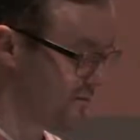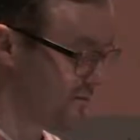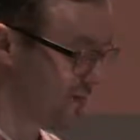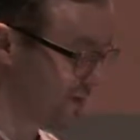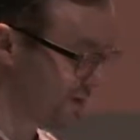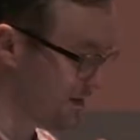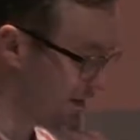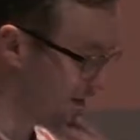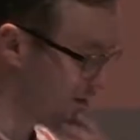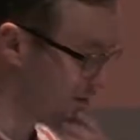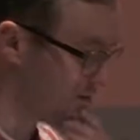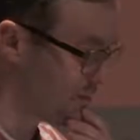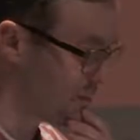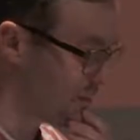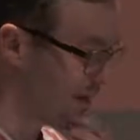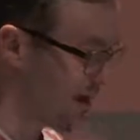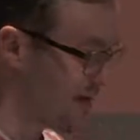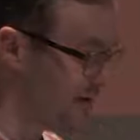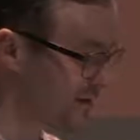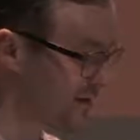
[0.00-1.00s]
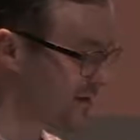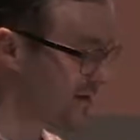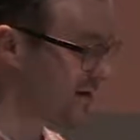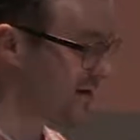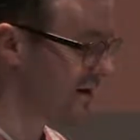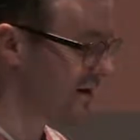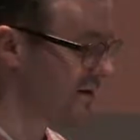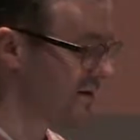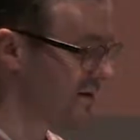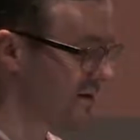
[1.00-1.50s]
can see from the title, there
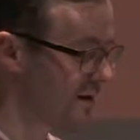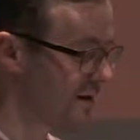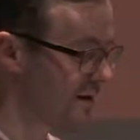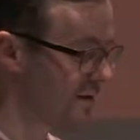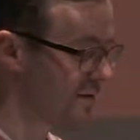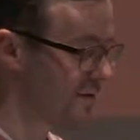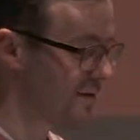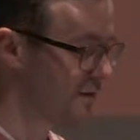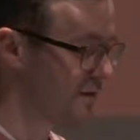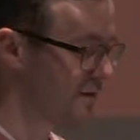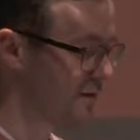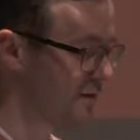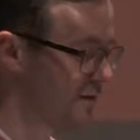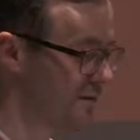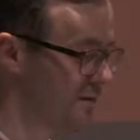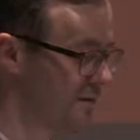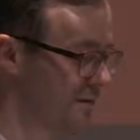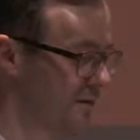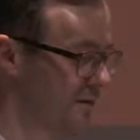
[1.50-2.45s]
are few